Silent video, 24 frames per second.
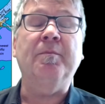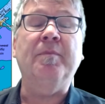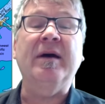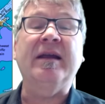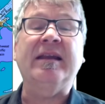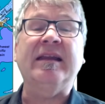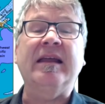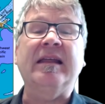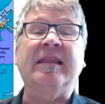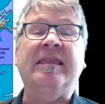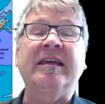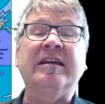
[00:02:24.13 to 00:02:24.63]

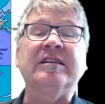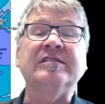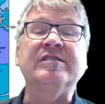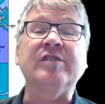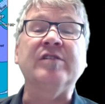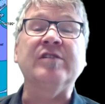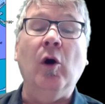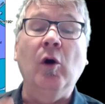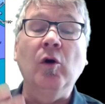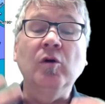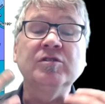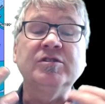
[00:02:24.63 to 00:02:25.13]
but
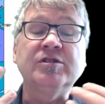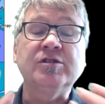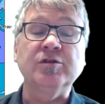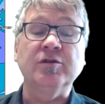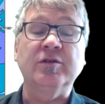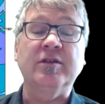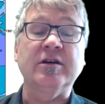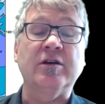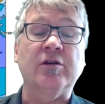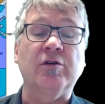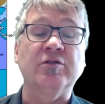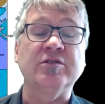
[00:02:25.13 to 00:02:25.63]
there's
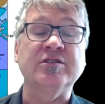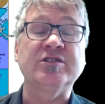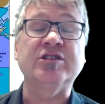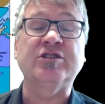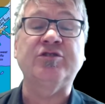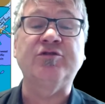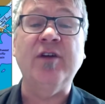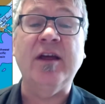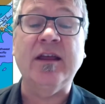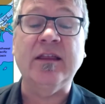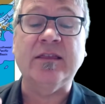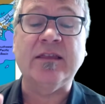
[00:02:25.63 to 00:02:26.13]
also the
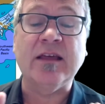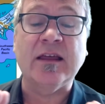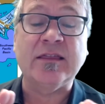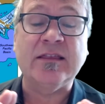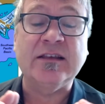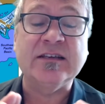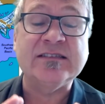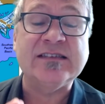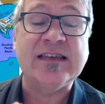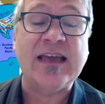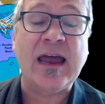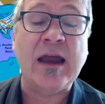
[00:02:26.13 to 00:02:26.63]
constraint
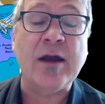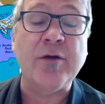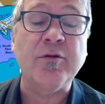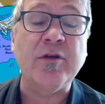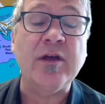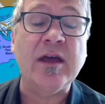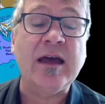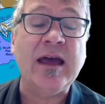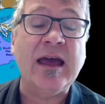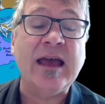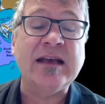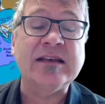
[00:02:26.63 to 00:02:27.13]
that this
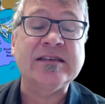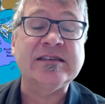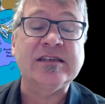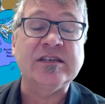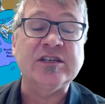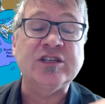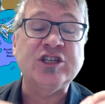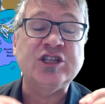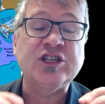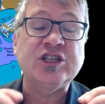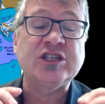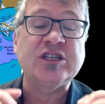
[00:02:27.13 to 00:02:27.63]
area has
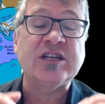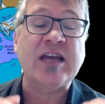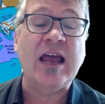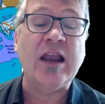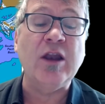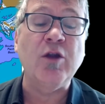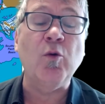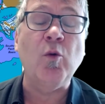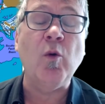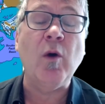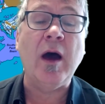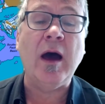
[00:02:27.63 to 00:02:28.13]
a
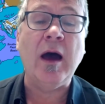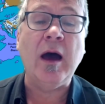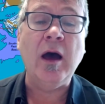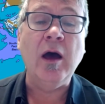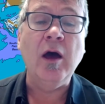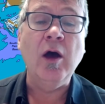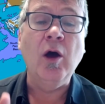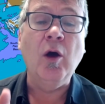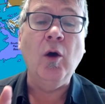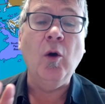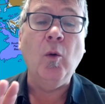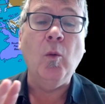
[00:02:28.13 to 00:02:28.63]
shallower
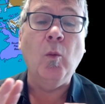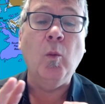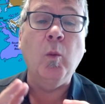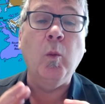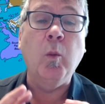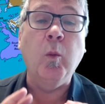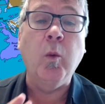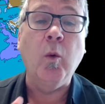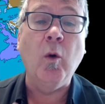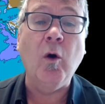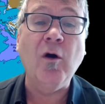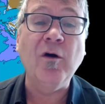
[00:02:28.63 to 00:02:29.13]

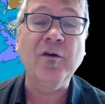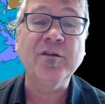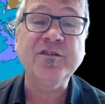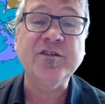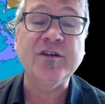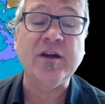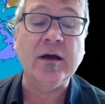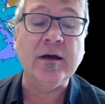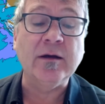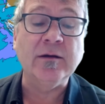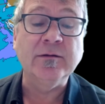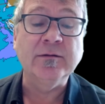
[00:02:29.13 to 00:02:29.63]

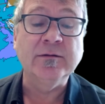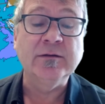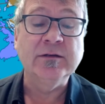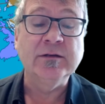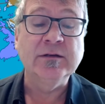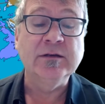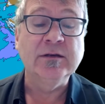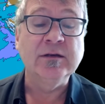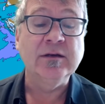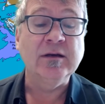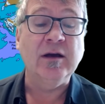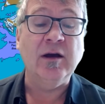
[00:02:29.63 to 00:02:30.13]
water.
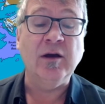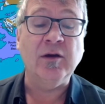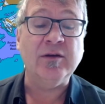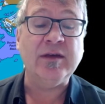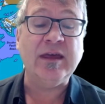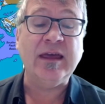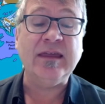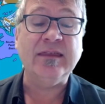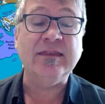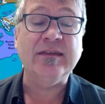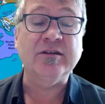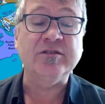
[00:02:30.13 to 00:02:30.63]

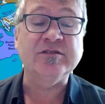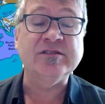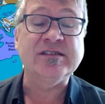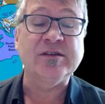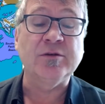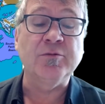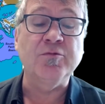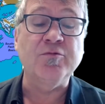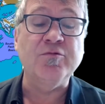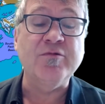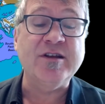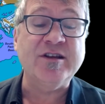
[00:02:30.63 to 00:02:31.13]
Okay, there
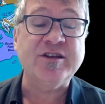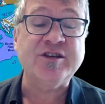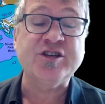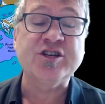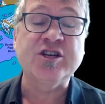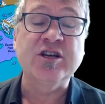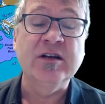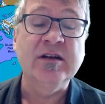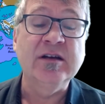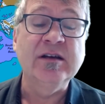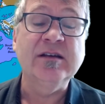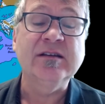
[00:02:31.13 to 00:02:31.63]
is a
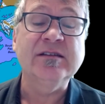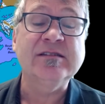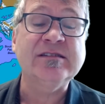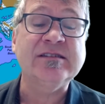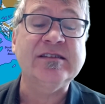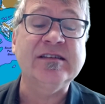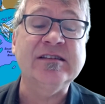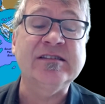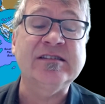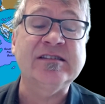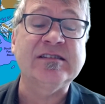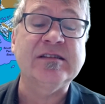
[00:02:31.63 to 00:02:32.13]
ridge
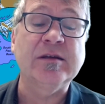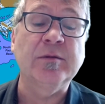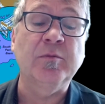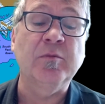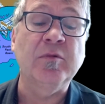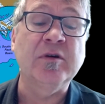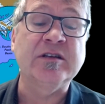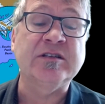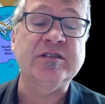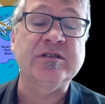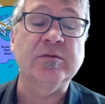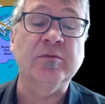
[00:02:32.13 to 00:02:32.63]

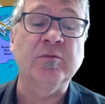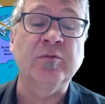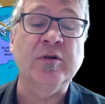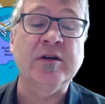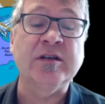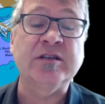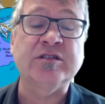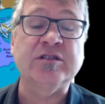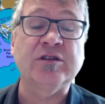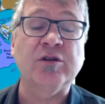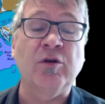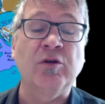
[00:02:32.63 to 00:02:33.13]
system which,
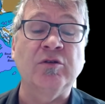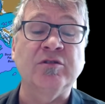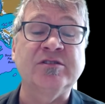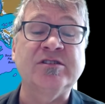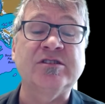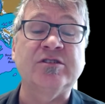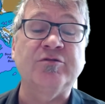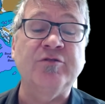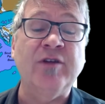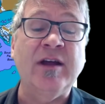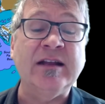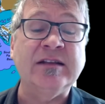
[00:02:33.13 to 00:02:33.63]
which
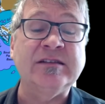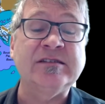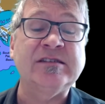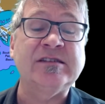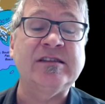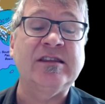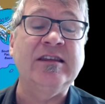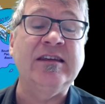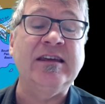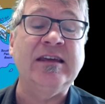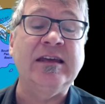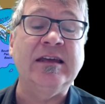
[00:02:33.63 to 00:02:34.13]

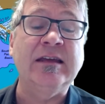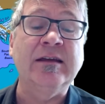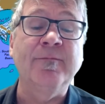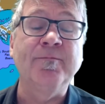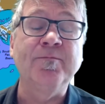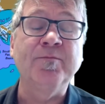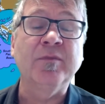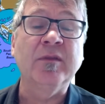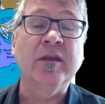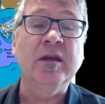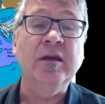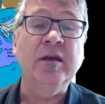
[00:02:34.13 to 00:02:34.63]
constrains the,
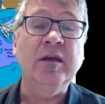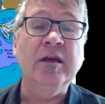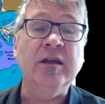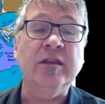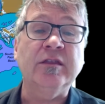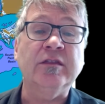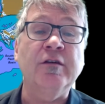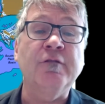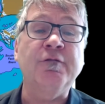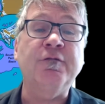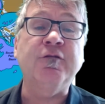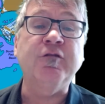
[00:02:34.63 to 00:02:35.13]

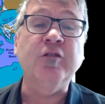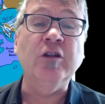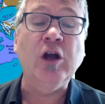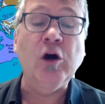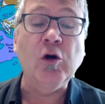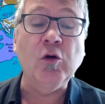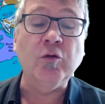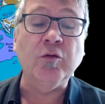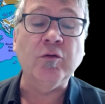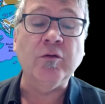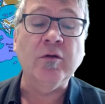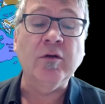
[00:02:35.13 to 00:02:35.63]
the
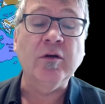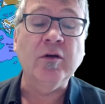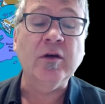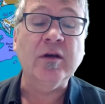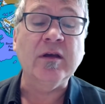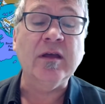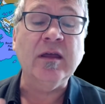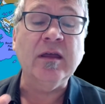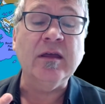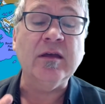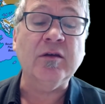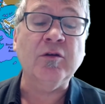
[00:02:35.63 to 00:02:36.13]
flow
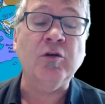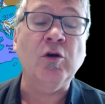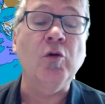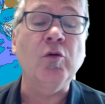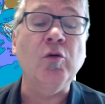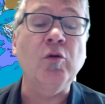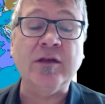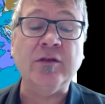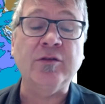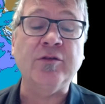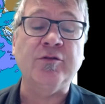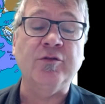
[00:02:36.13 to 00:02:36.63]

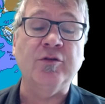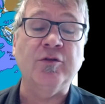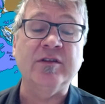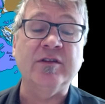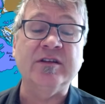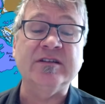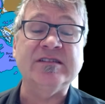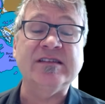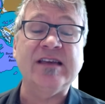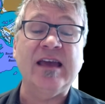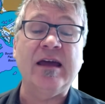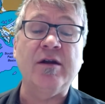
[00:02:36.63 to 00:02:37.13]
going through
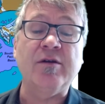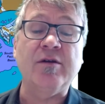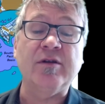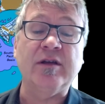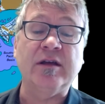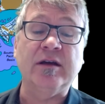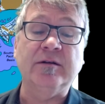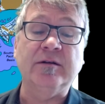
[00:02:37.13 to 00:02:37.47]
this area.